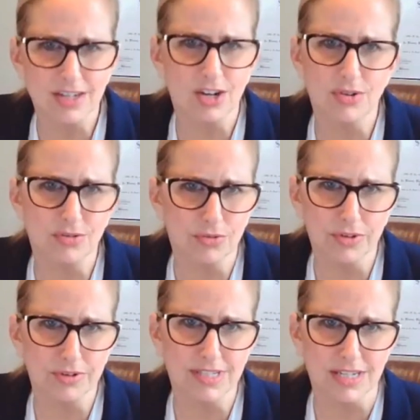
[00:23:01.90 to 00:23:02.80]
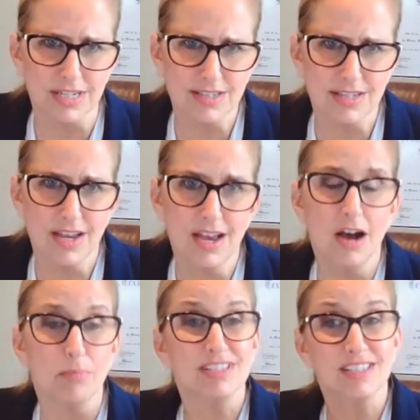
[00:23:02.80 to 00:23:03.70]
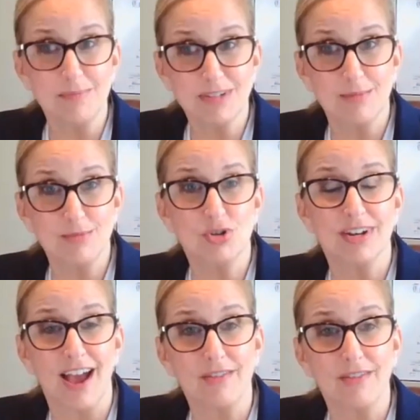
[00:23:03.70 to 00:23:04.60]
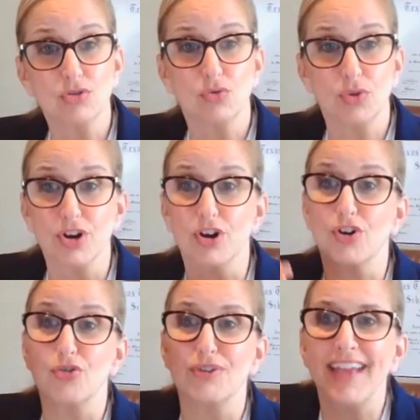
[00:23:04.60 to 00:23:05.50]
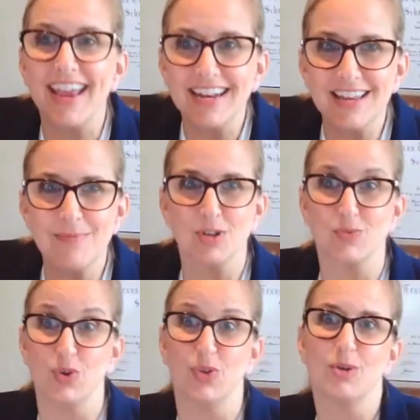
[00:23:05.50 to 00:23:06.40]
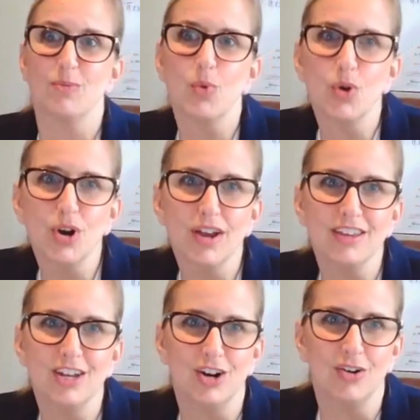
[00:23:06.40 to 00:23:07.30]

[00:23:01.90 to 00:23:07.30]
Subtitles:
has to know your lawyer exists. But sometimes you can have your lawyer create emails for you that are more,